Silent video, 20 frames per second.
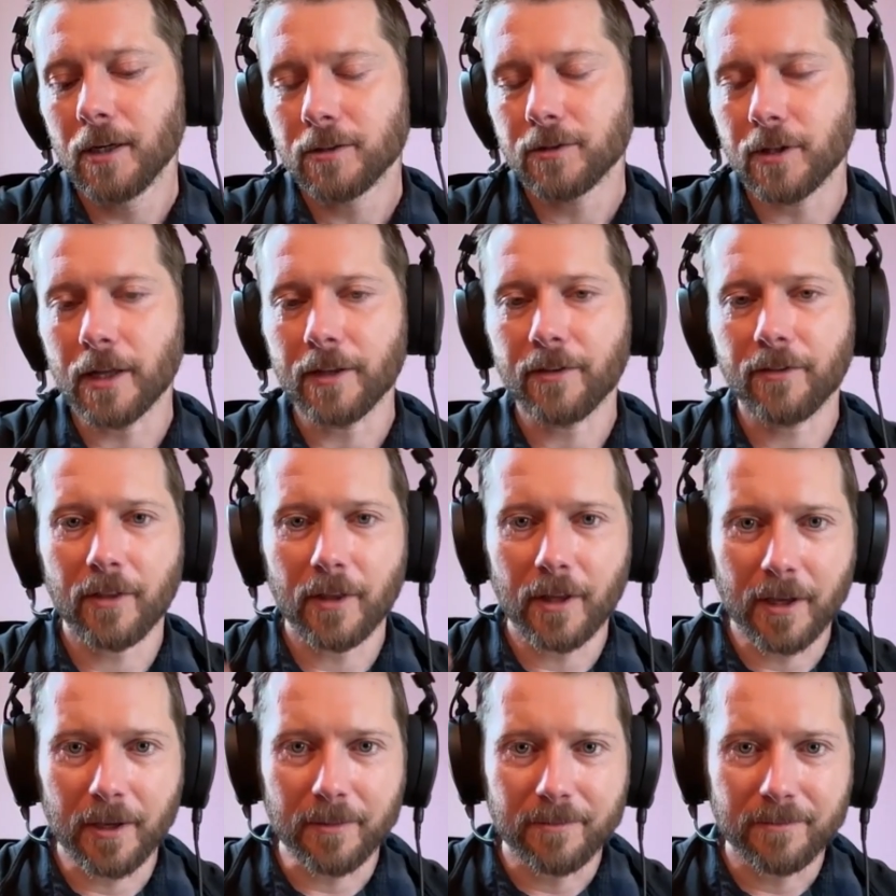So that's
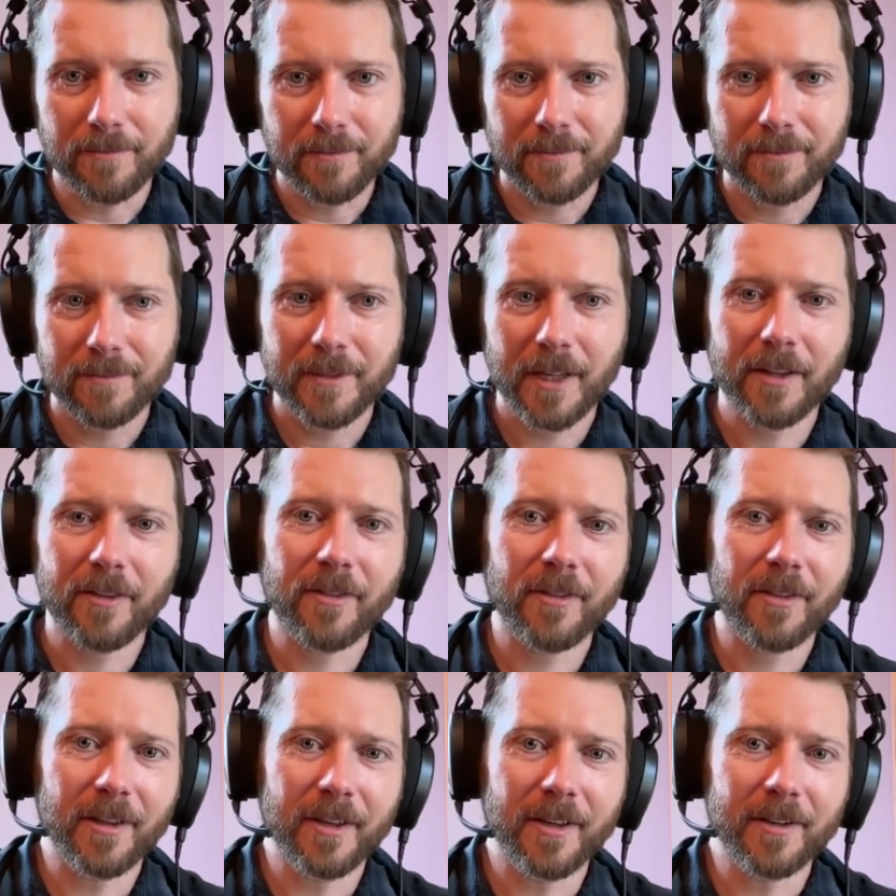
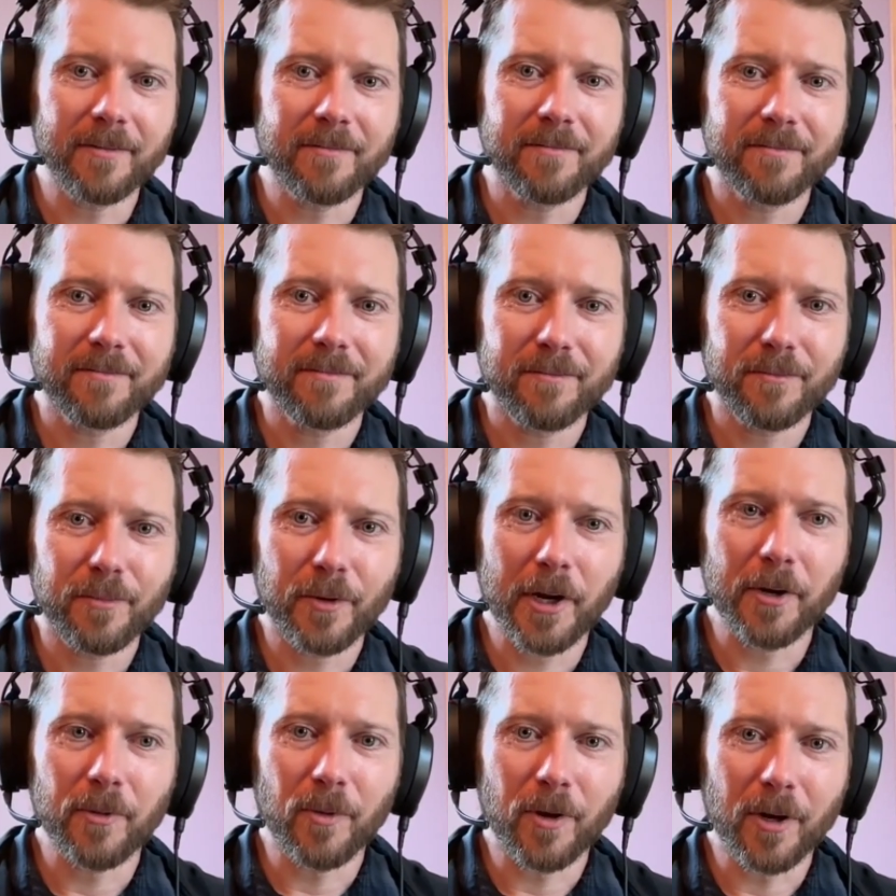the
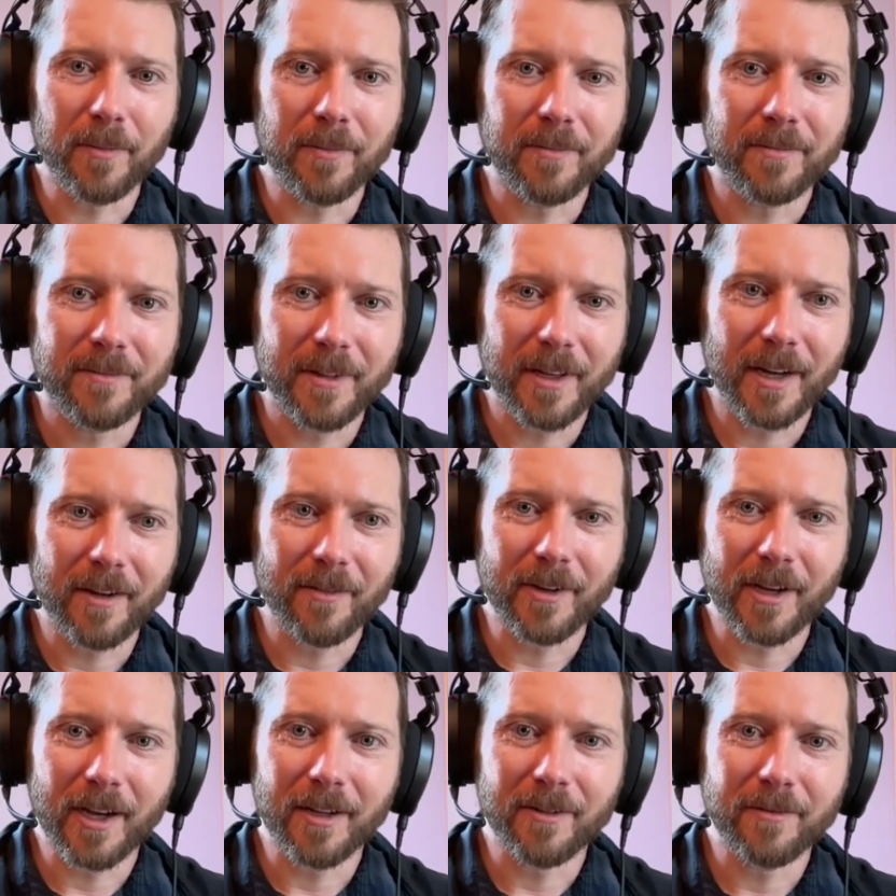brainworm that
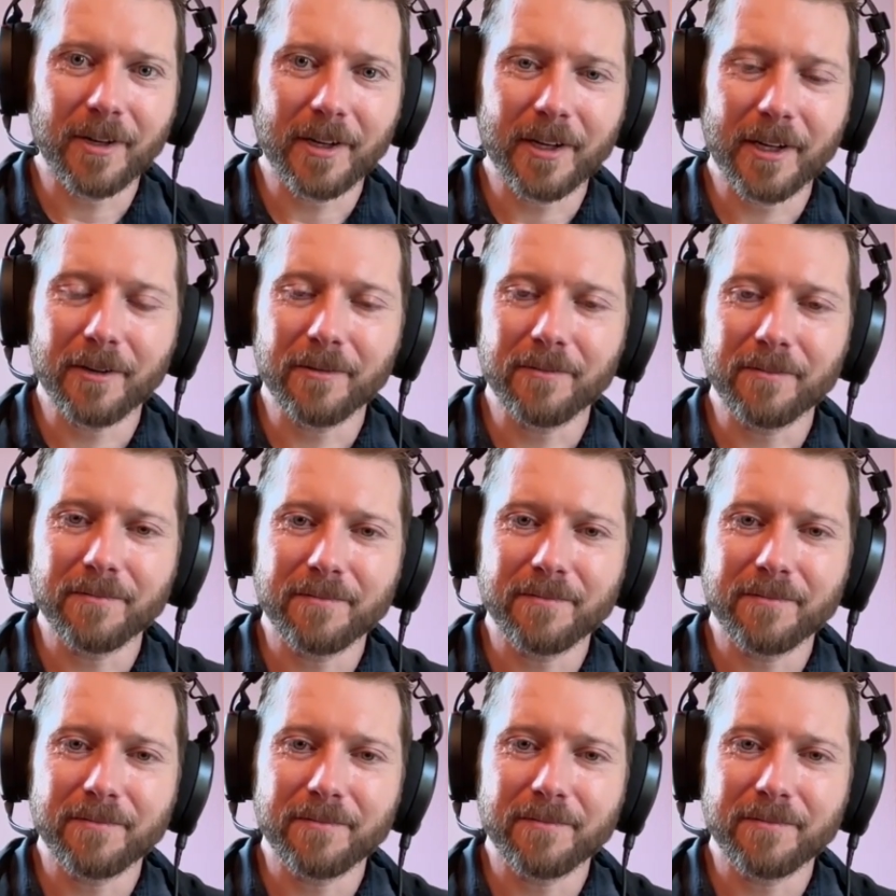I've got right now.